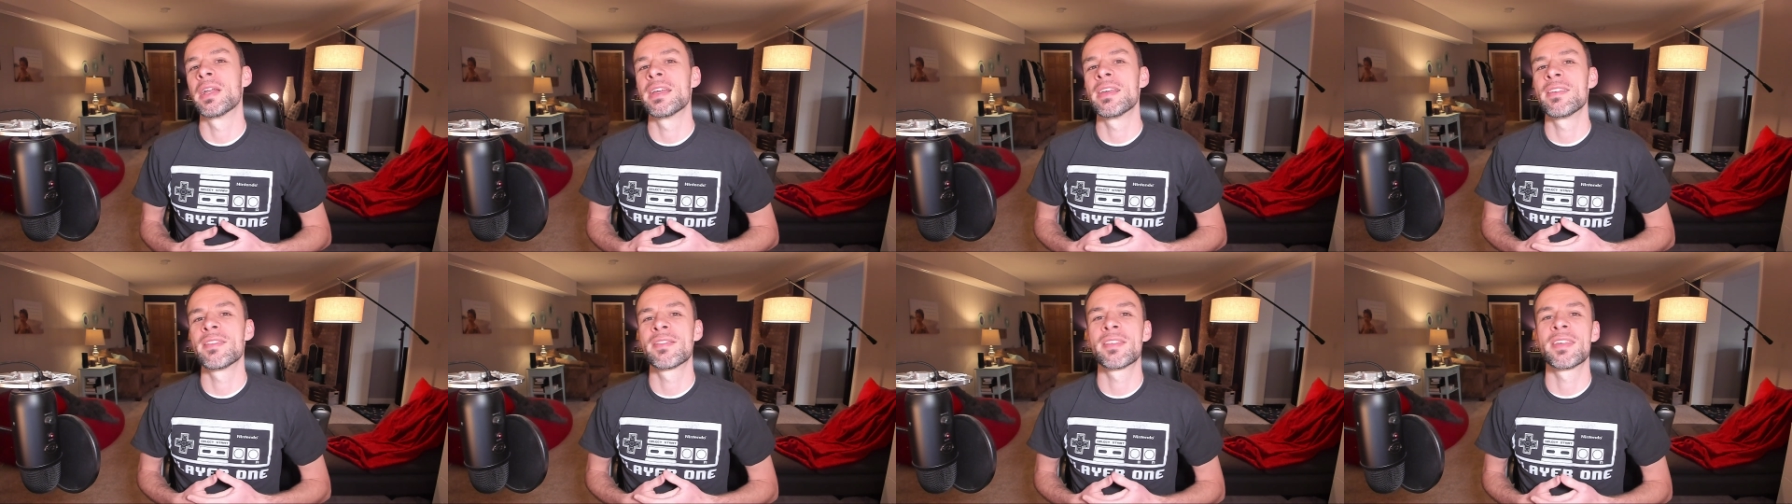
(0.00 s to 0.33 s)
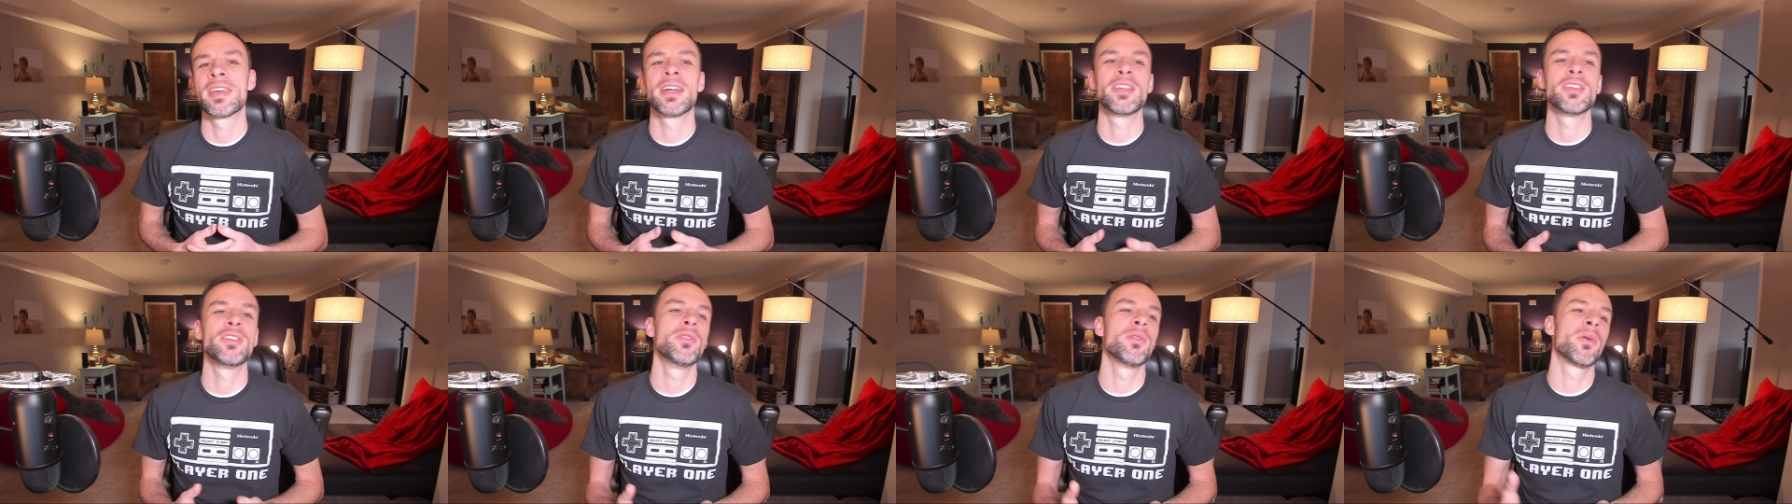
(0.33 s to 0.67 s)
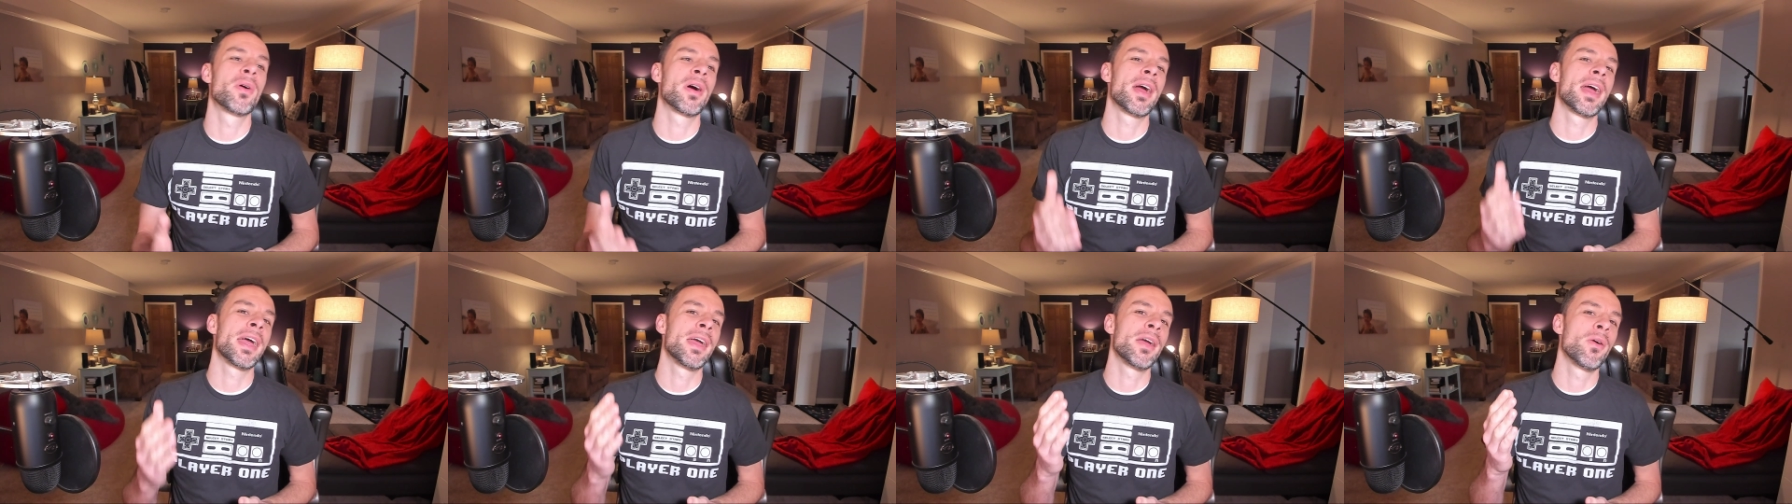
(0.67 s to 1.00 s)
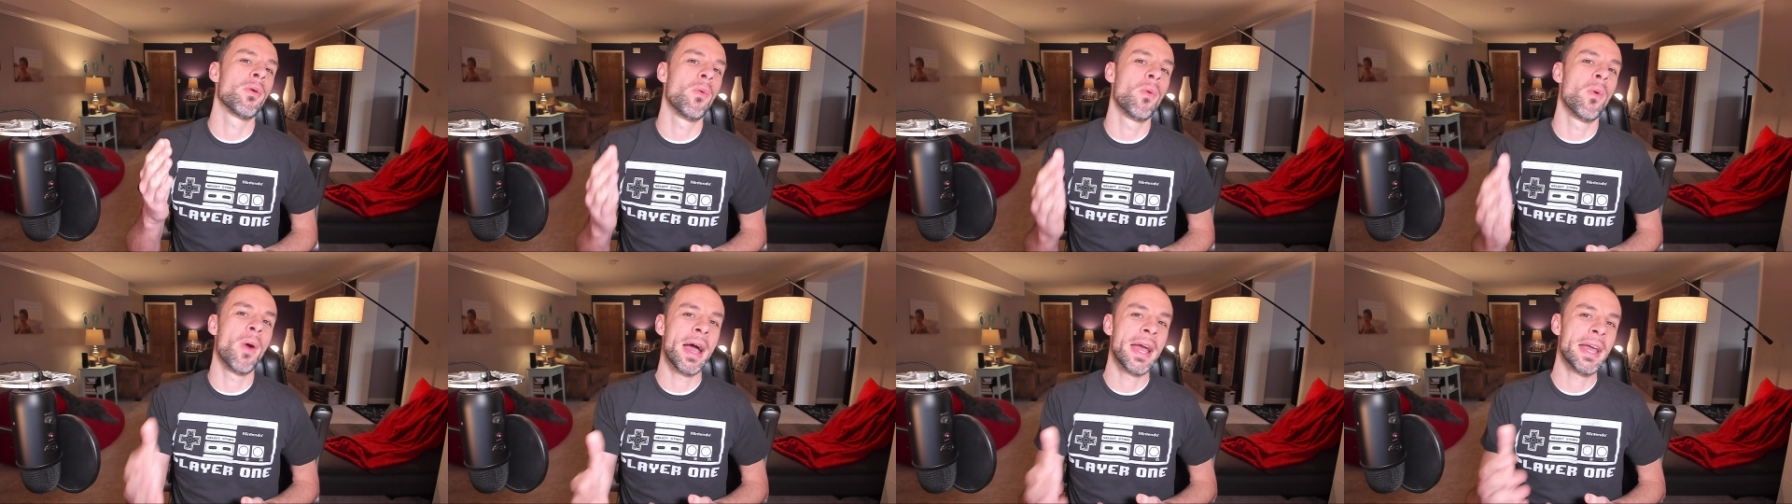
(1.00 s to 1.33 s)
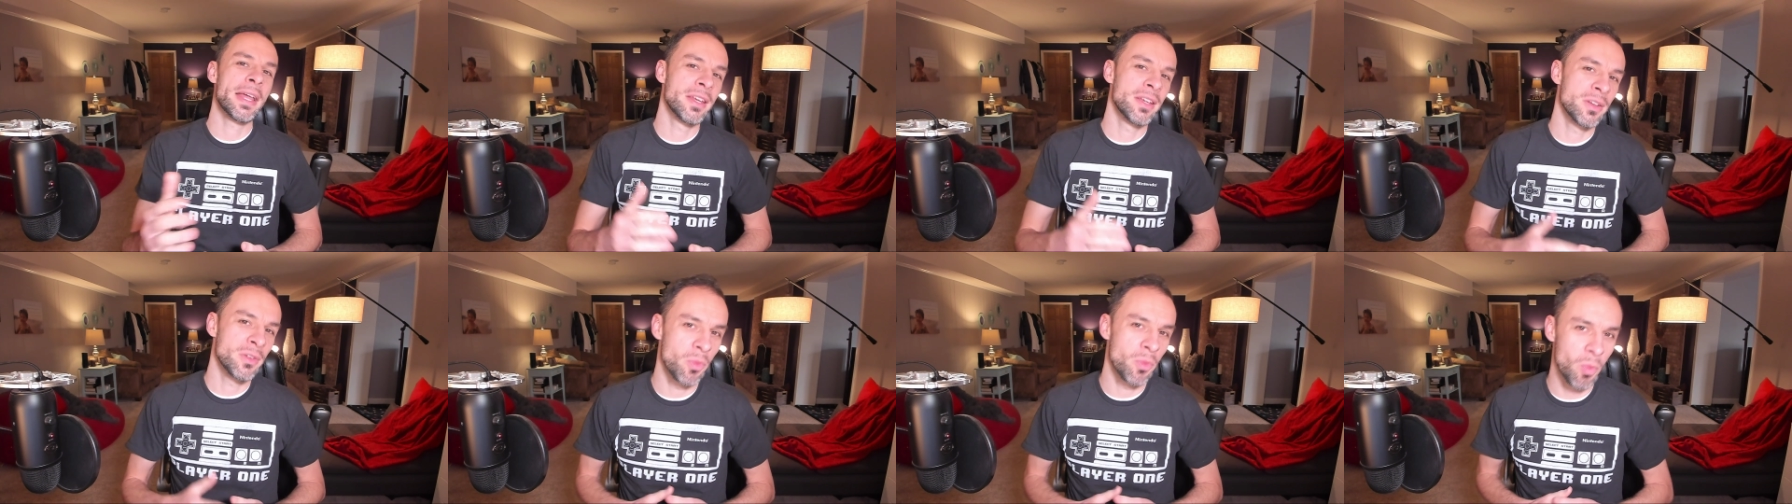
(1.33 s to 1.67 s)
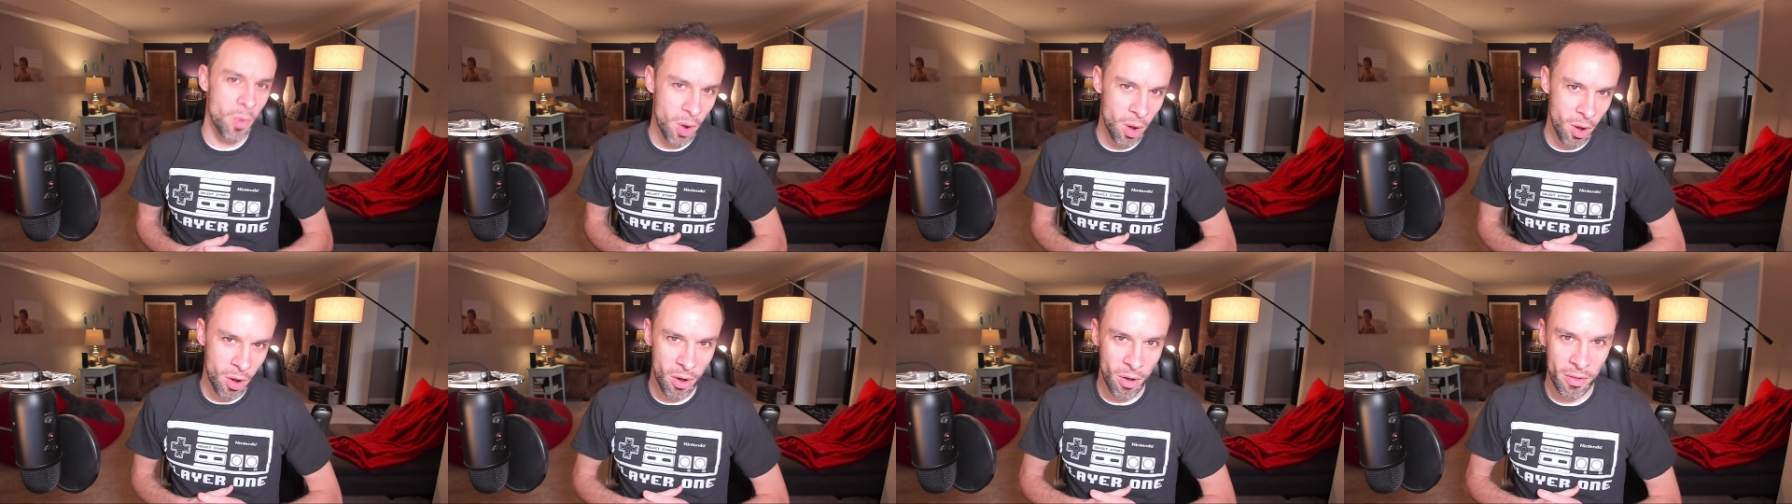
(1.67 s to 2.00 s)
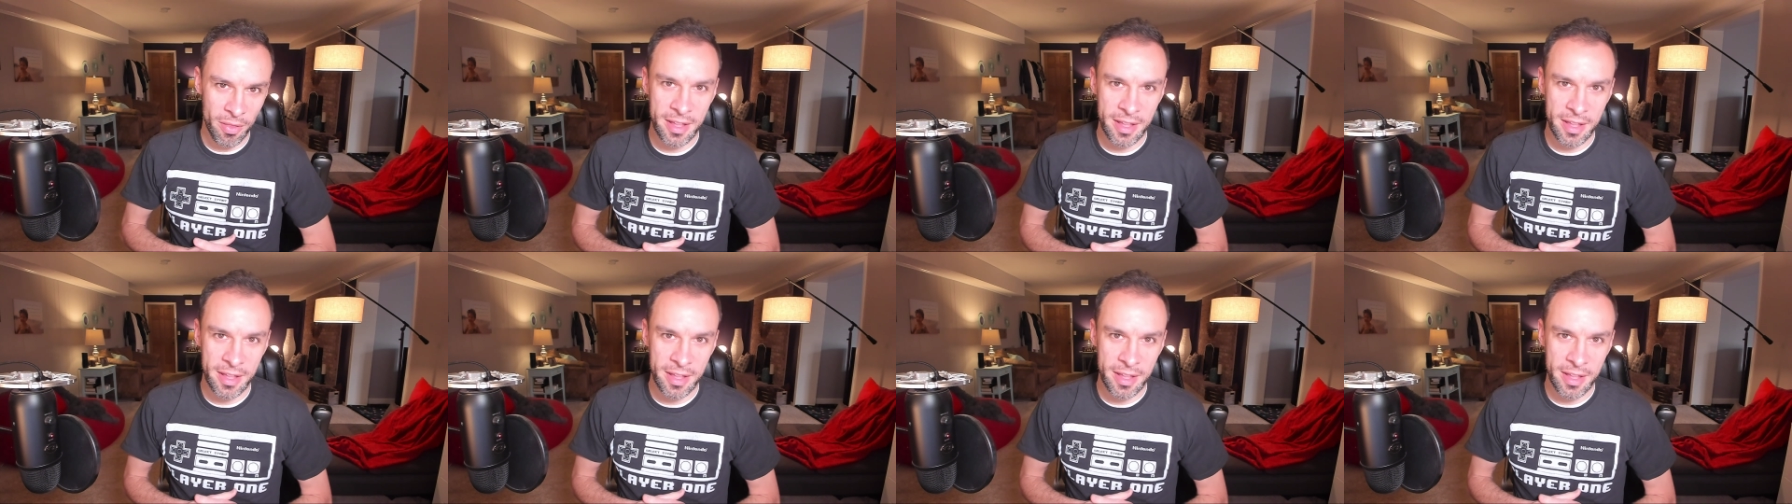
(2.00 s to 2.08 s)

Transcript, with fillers: He said, You are a whited wall.